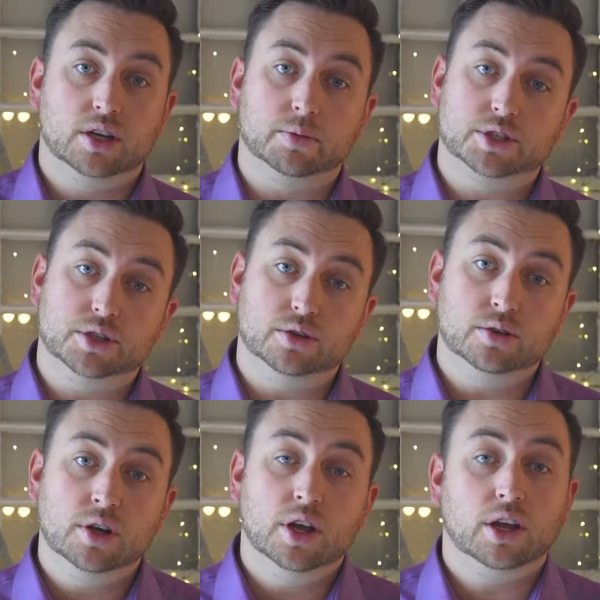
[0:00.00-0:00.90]
Number
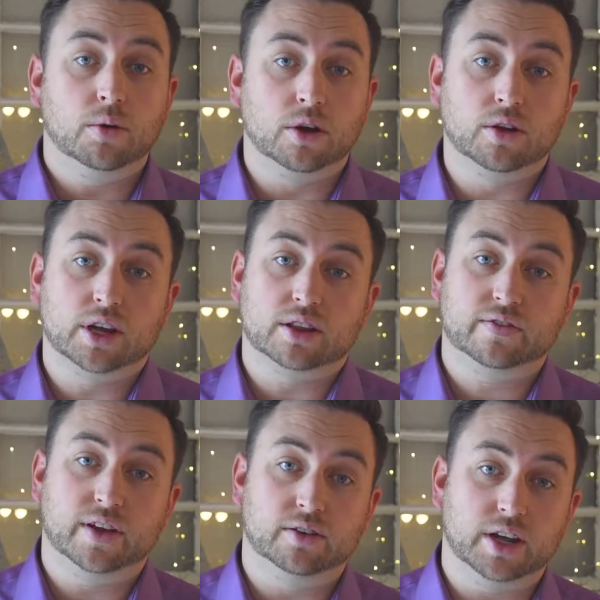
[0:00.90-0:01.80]
2, you want to look at the
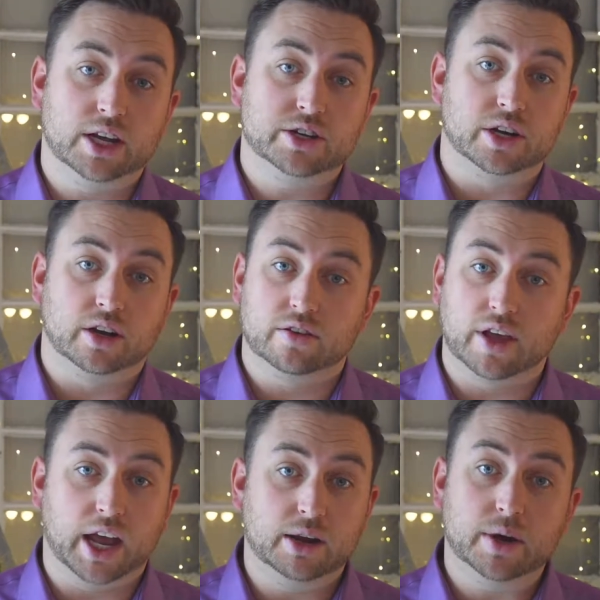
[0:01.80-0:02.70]
foundation
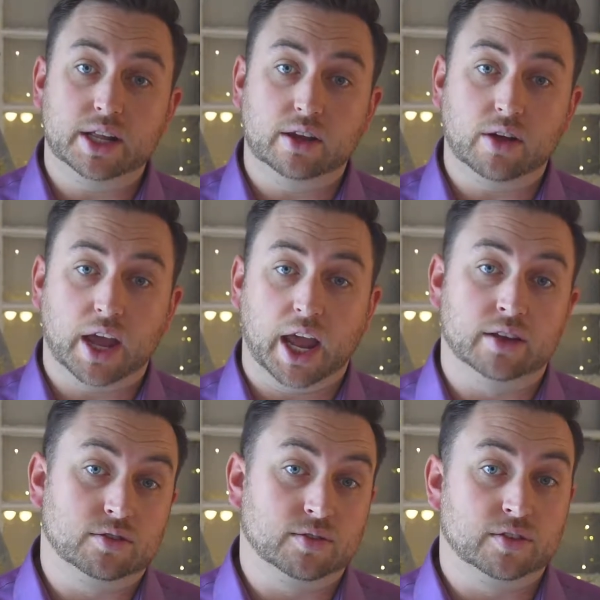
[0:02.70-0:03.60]
any way that you
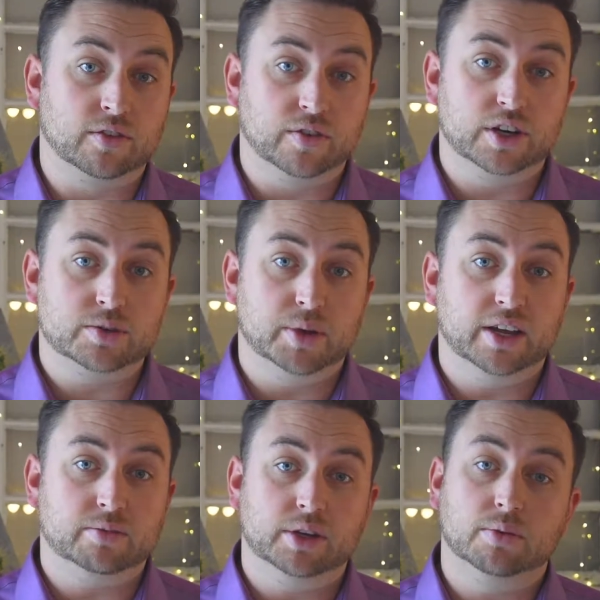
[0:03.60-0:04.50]
can. So if it's a finished
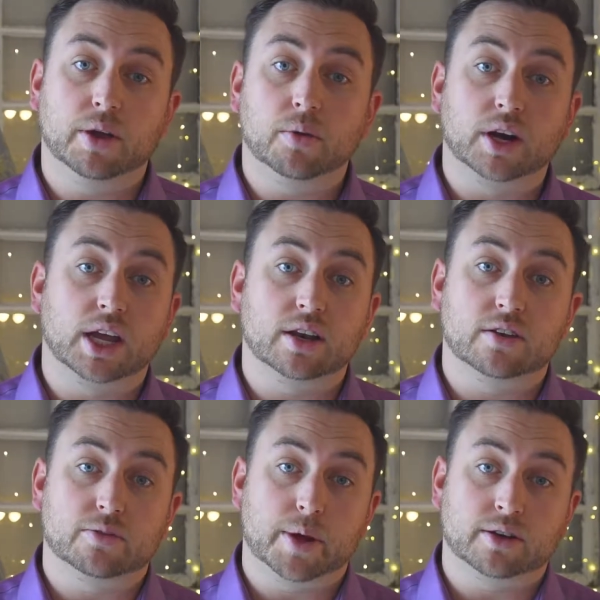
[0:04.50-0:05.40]
basement, you may want to get an
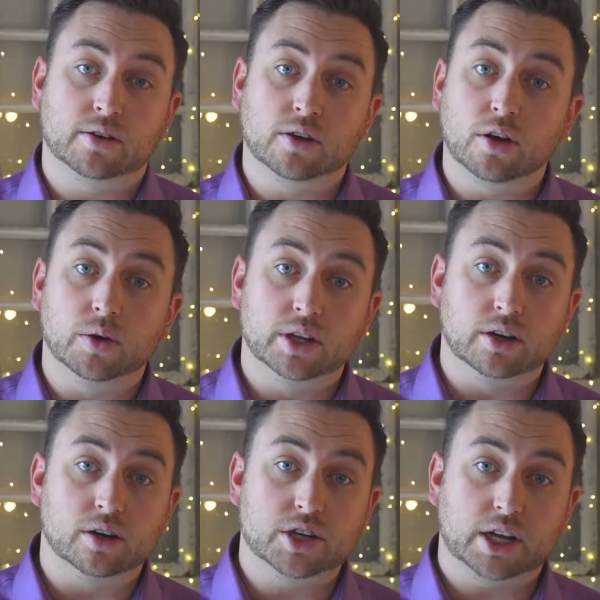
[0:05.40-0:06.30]
inspector to go in
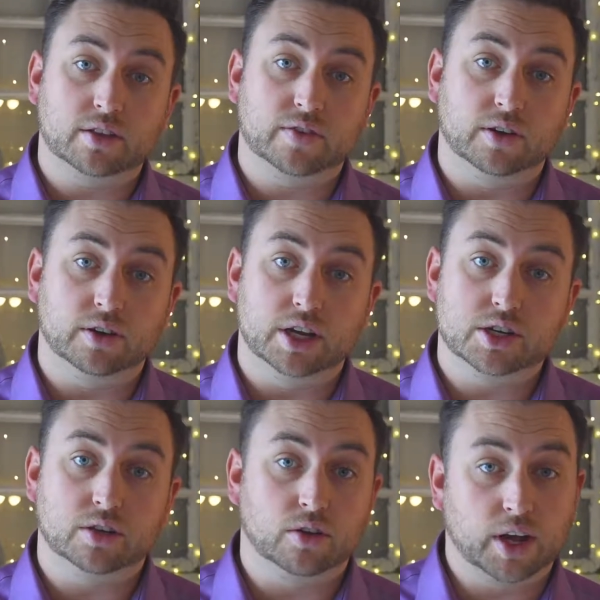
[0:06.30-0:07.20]
there and check the
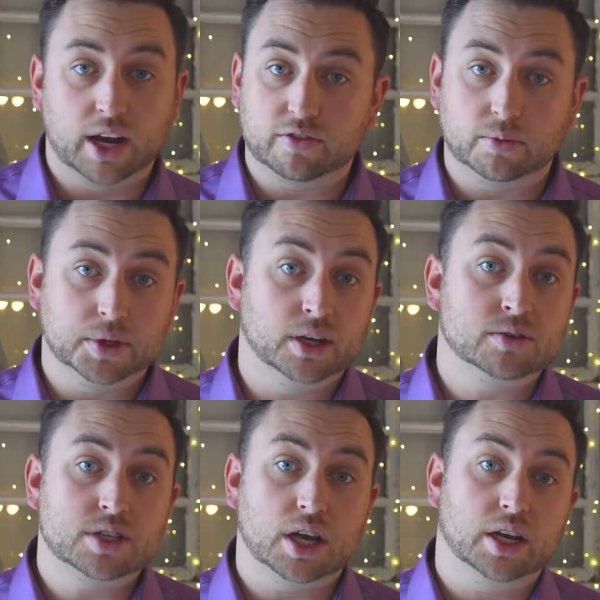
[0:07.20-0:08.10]
foundation, look at it from the
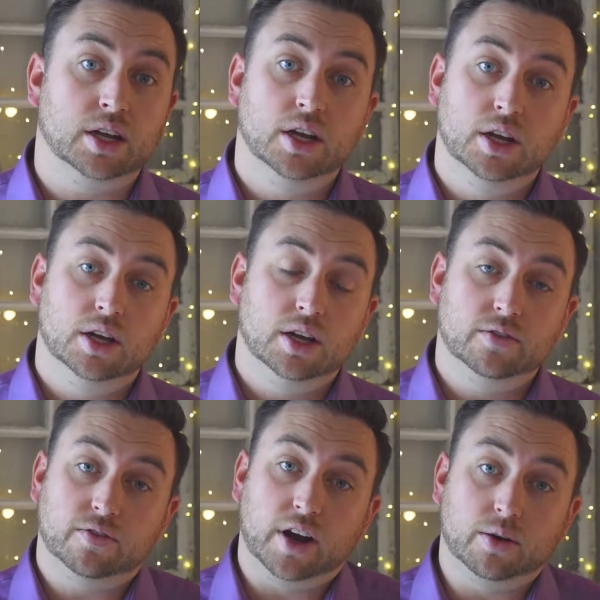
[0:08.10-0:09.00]
outside.
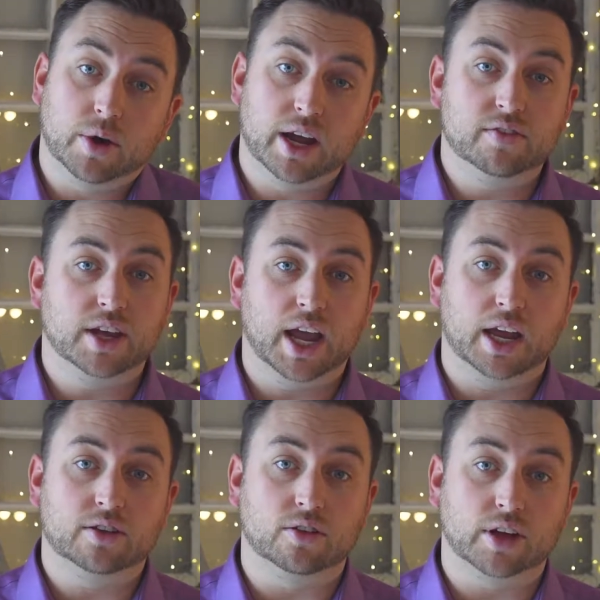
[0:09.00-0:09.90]
Find a way, if you
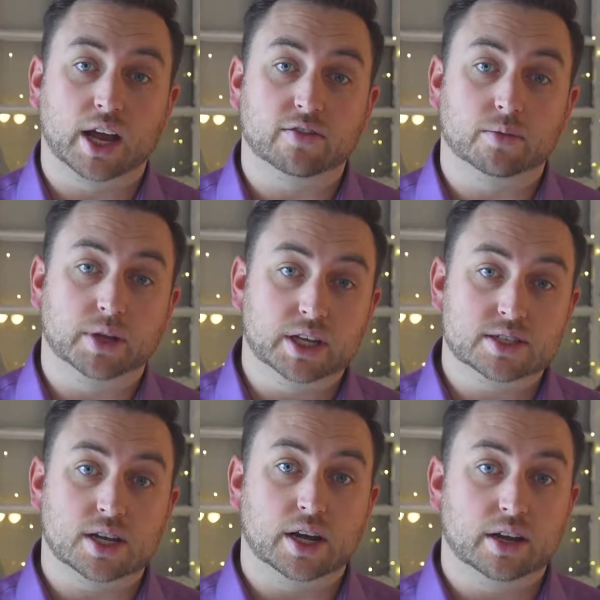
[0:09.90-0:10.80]
can, to look at it from the
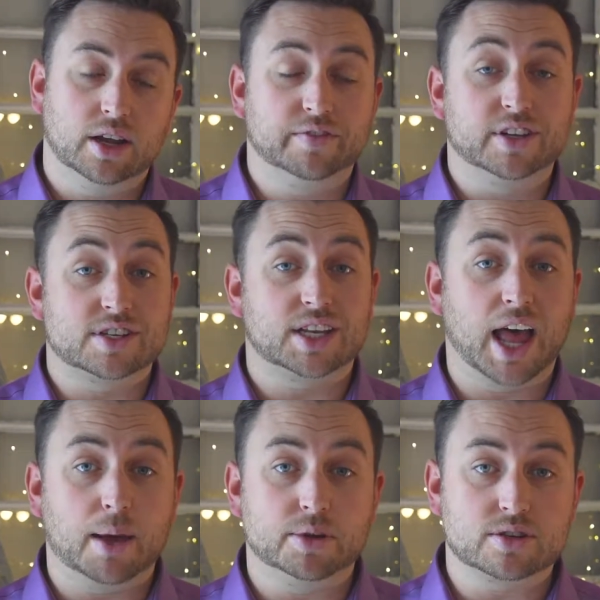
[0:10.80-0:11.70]
inside. If the
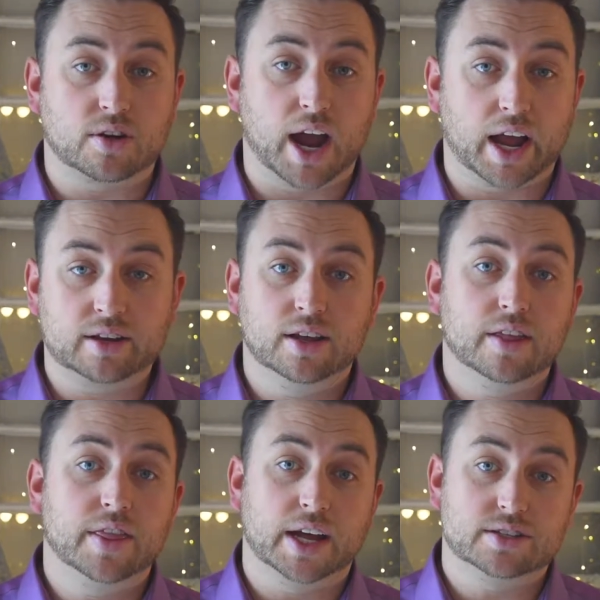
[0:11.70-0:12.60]
slab is cracked,
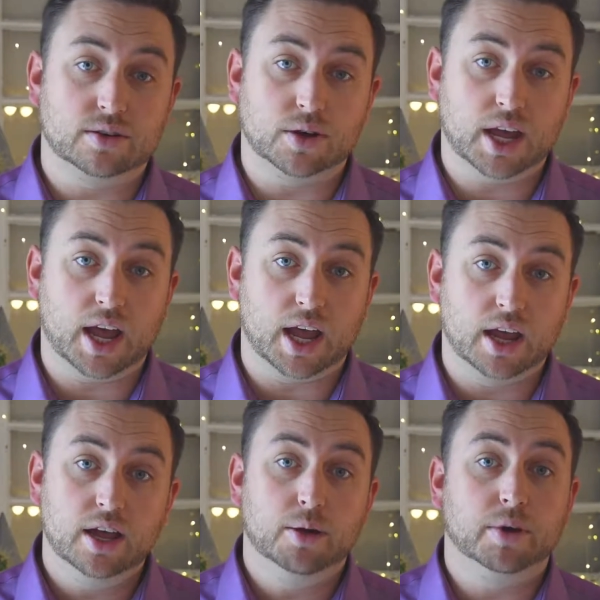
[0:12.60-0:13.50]
that's
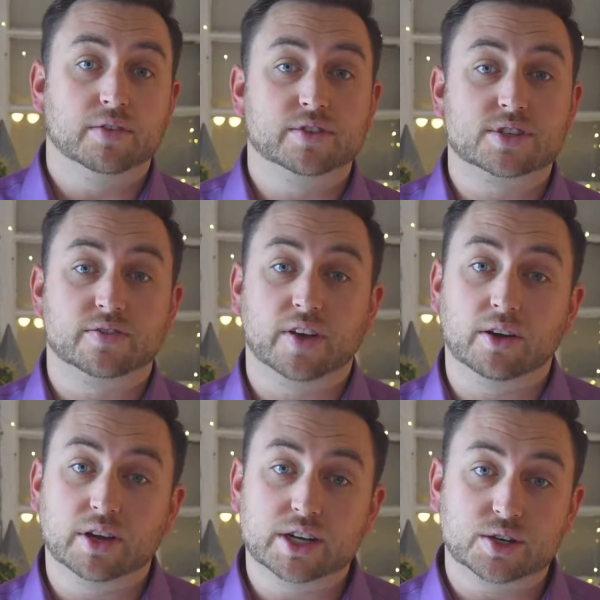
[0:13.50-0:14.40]
okay. But if it's the
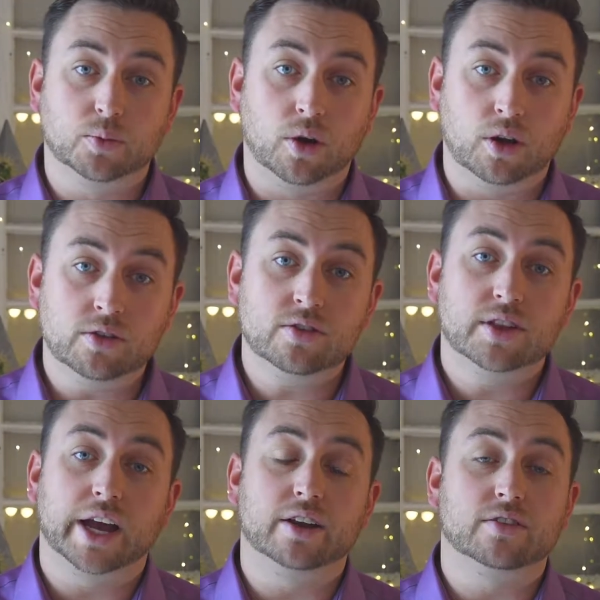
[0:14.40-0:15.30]
foundation walls,
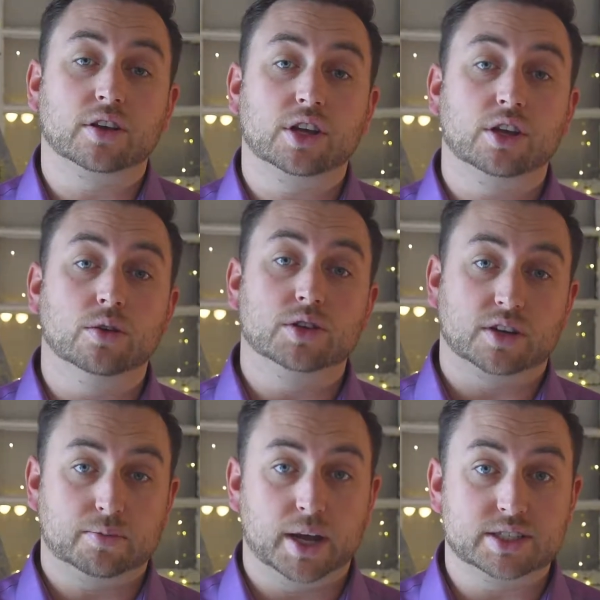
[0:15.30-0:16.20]
that is a huge
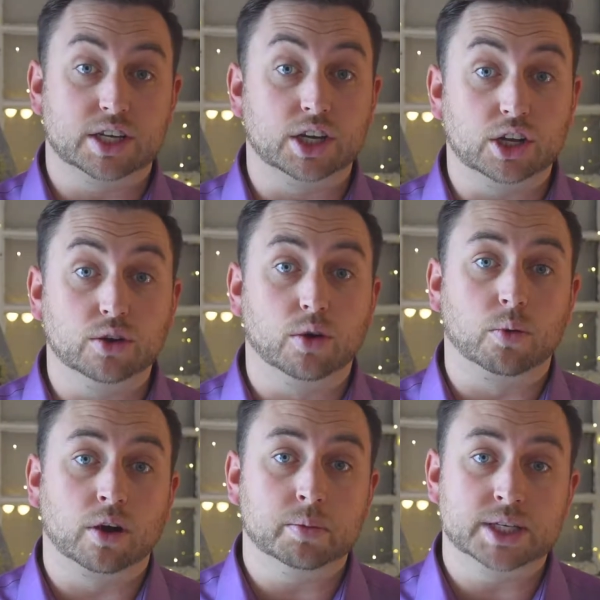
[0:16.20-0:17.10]
expense, and you don't
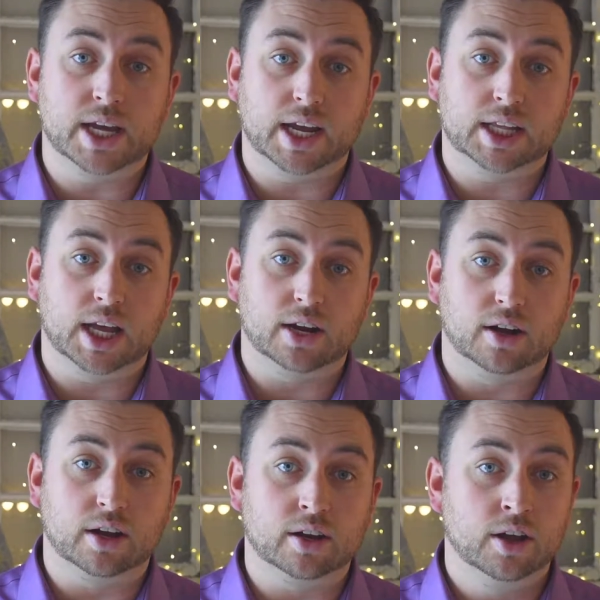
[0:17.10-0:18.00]
want to be taking that
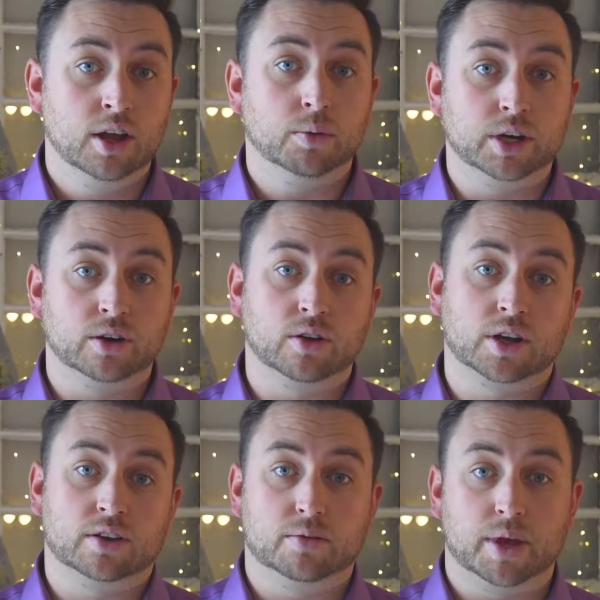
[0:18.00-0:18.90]
on when you're
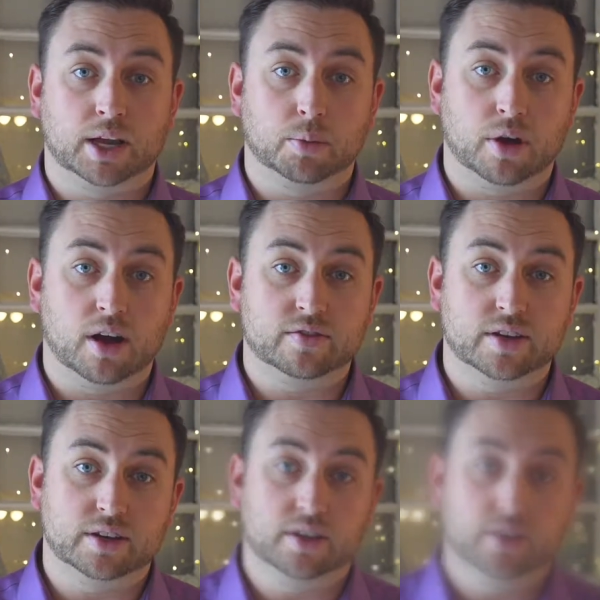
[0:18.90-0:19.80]
looking to make a profit.